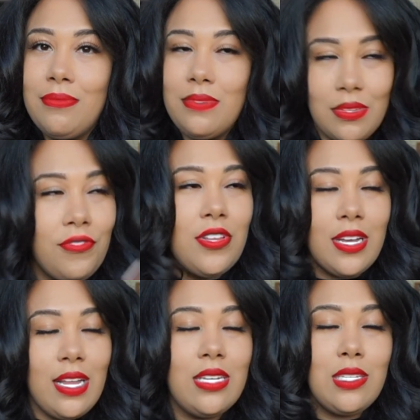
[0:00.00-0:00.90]
for the
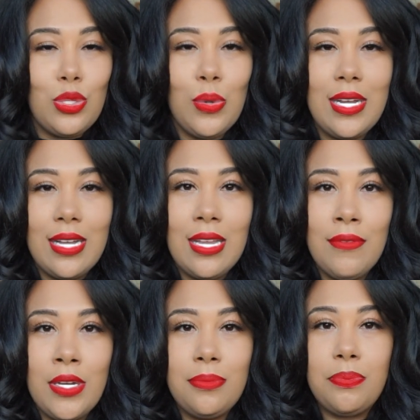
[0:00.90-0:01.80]
class of
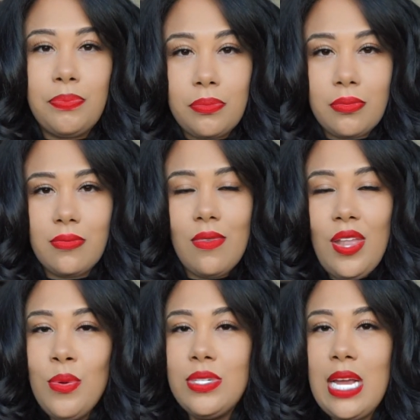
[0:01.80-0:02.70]
2011.
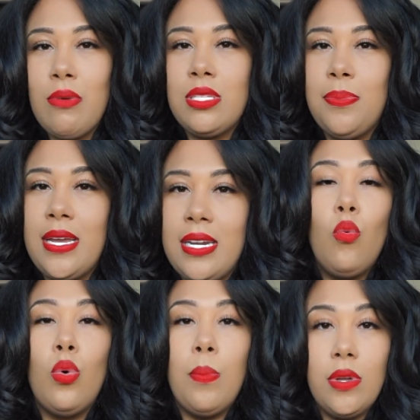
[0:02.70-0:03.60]
Which I was planning
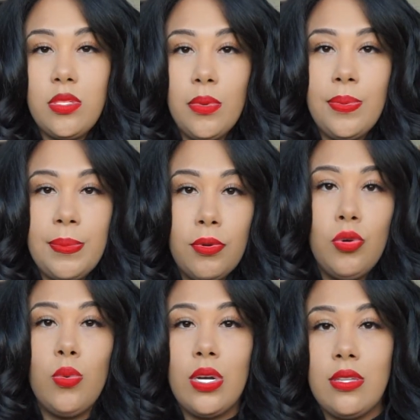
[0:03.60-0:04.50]
with multiple people
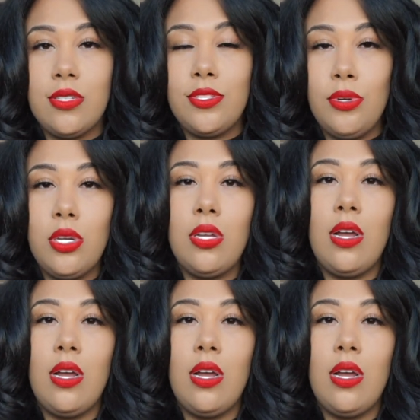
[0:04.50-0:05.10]
who were in the Student